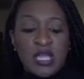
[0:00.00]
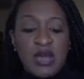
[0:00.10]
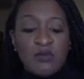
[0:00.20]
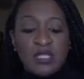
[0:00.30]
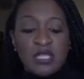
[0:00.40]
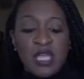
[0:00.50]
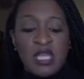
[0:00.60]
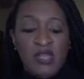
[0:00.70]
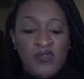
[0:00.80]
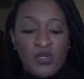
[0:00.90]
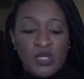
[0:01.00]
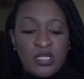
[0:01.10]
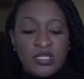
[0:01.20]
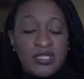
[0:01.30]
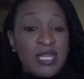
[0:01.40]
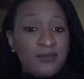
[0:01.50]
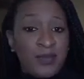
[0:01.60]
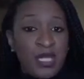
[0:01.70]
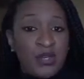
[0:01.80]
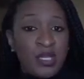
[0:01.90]
I would say, if you're a step
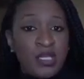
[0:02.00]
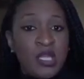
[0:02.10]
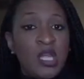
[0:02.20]
parent,